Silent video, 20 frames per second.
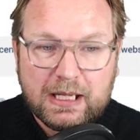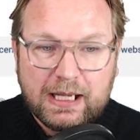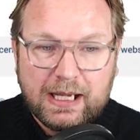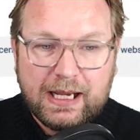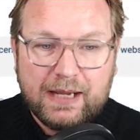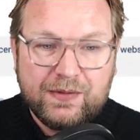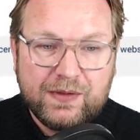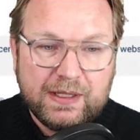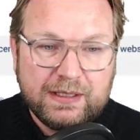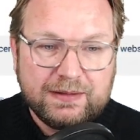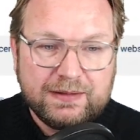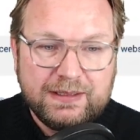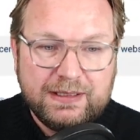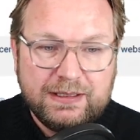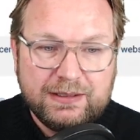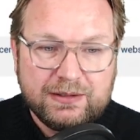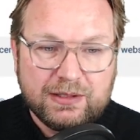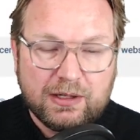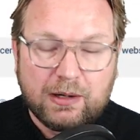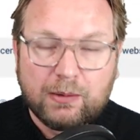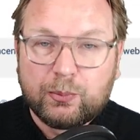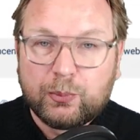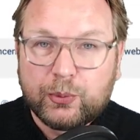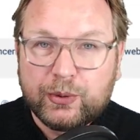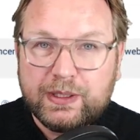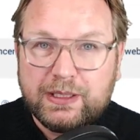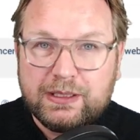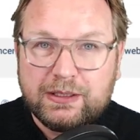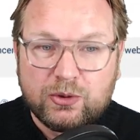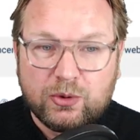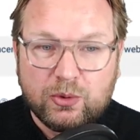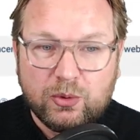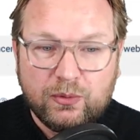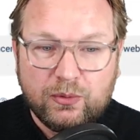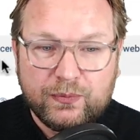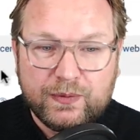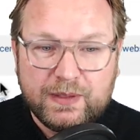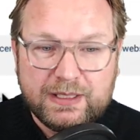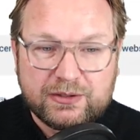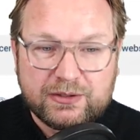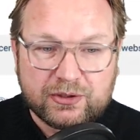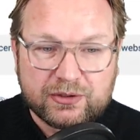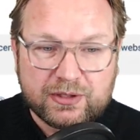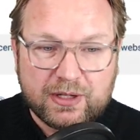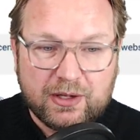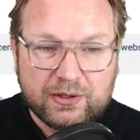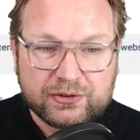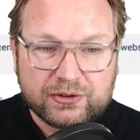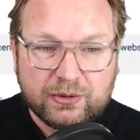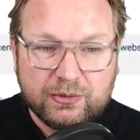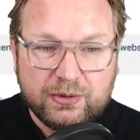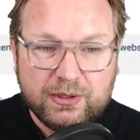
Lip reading: I think these are pretty cool features also.